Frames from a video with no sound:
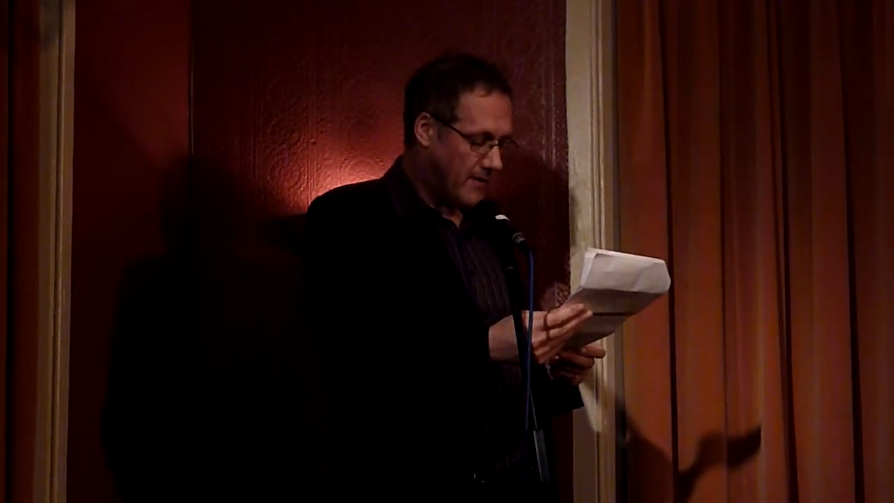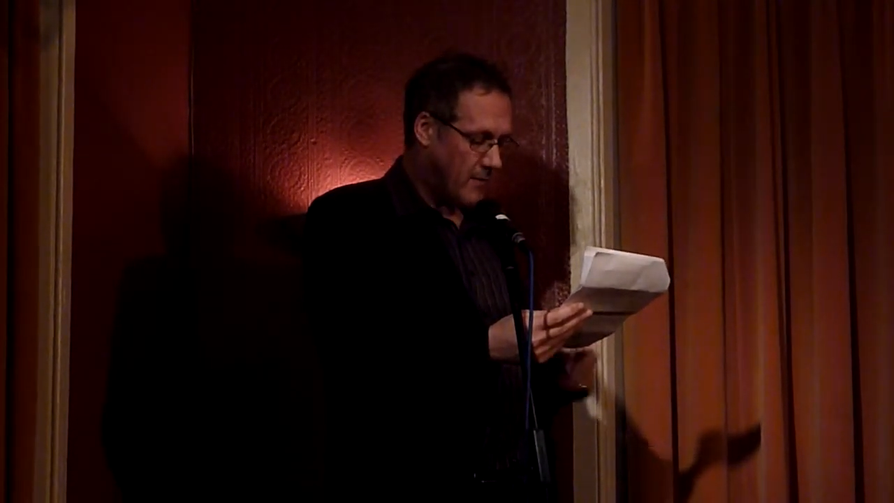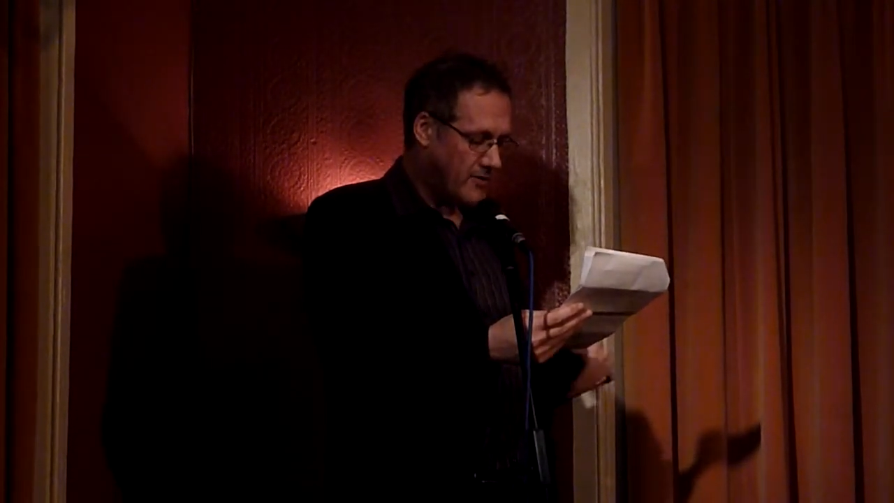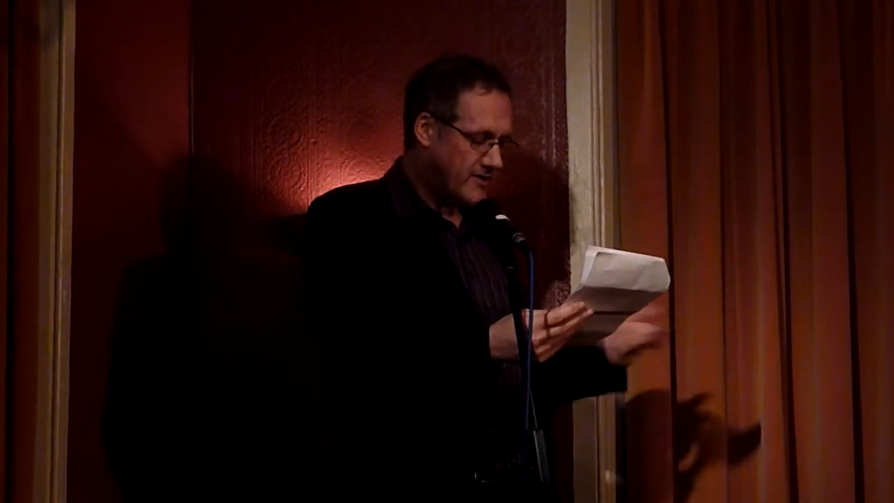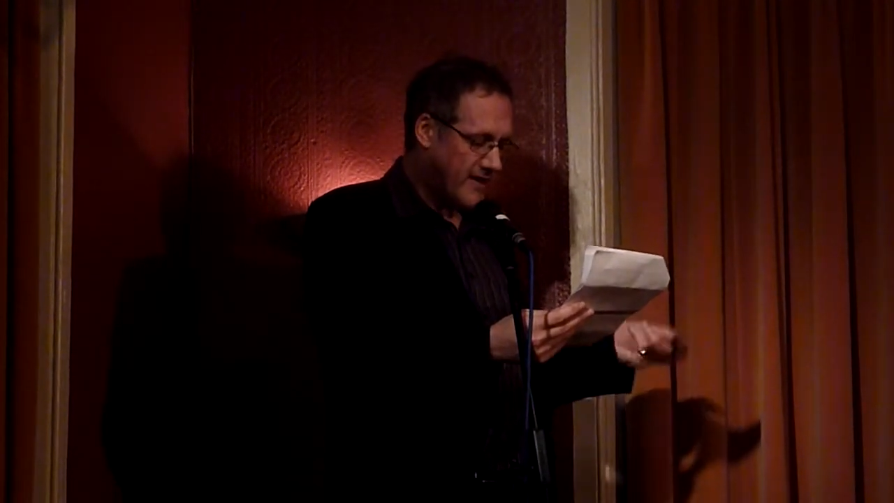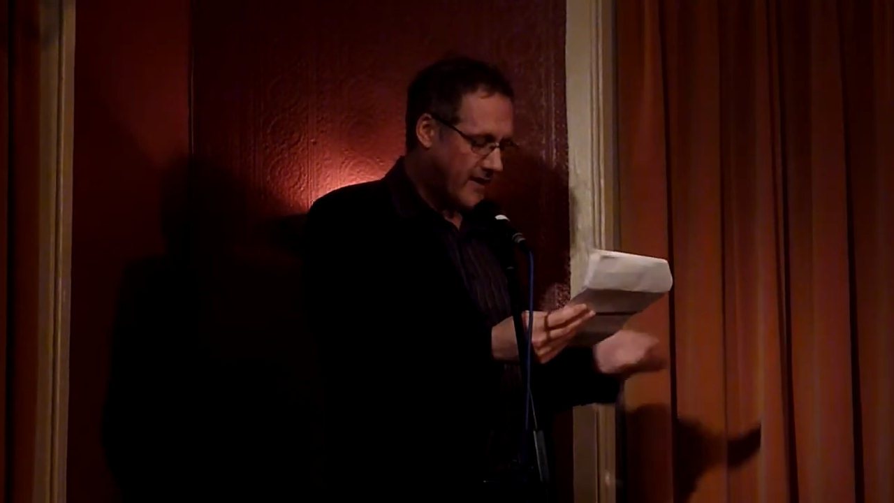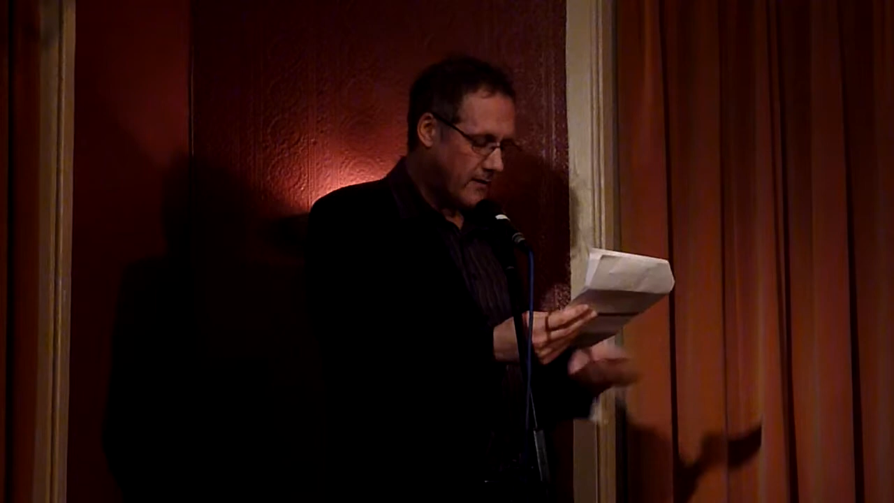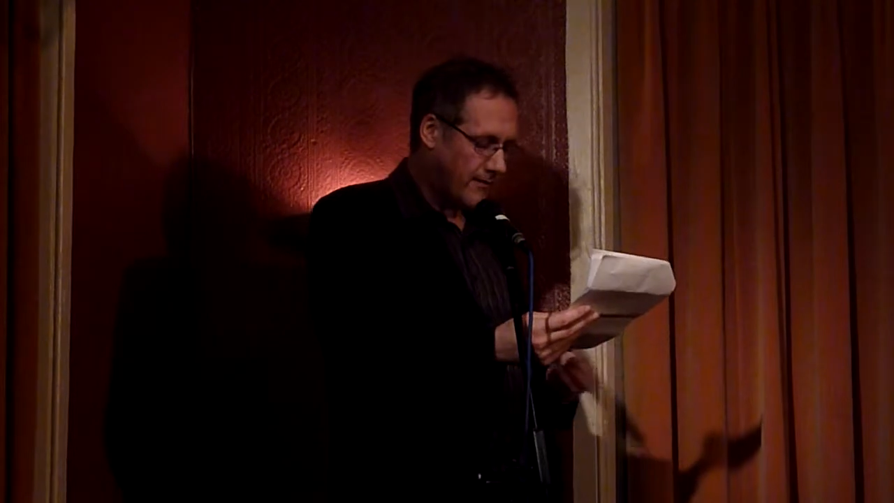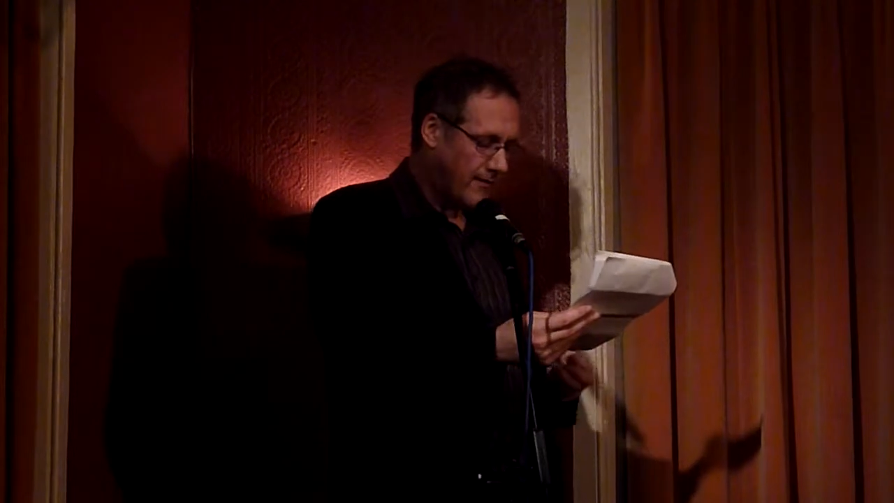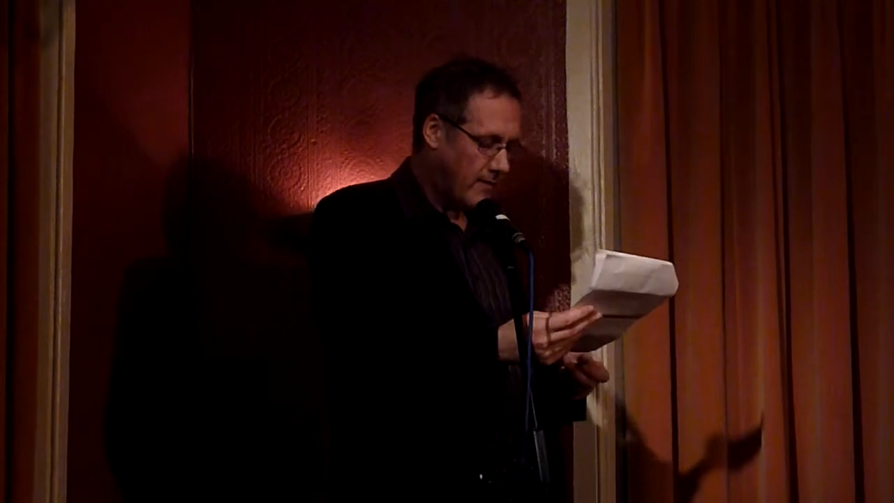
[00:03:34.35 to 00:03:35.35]
but there wasn't any
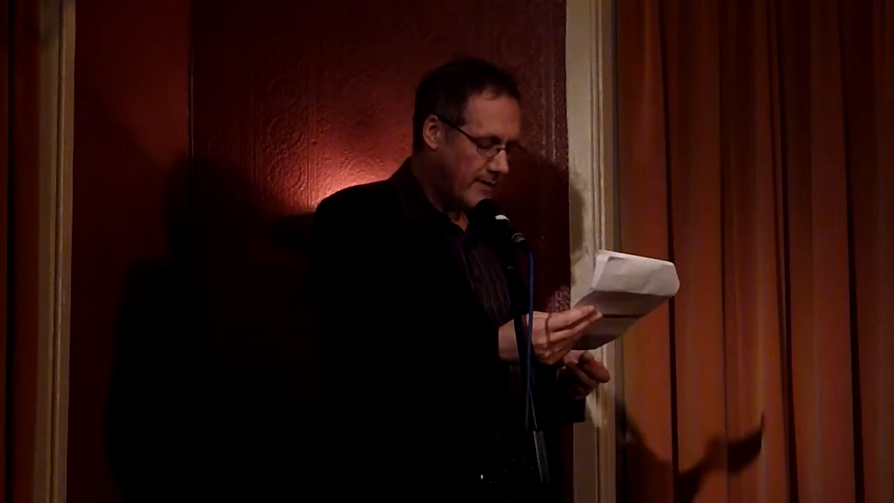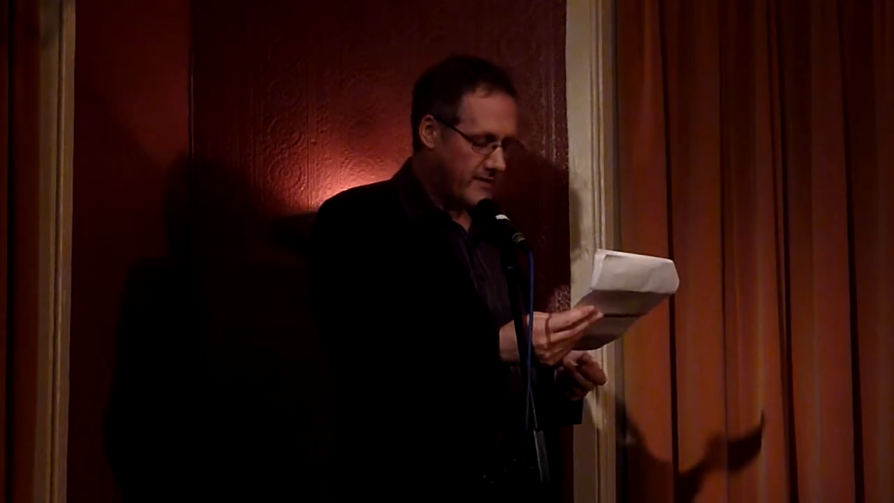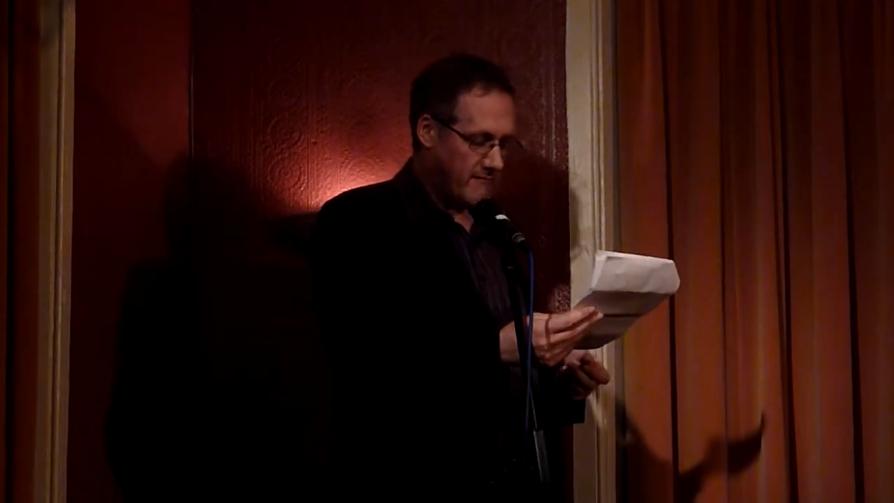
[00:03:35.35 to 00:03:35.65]
old fluid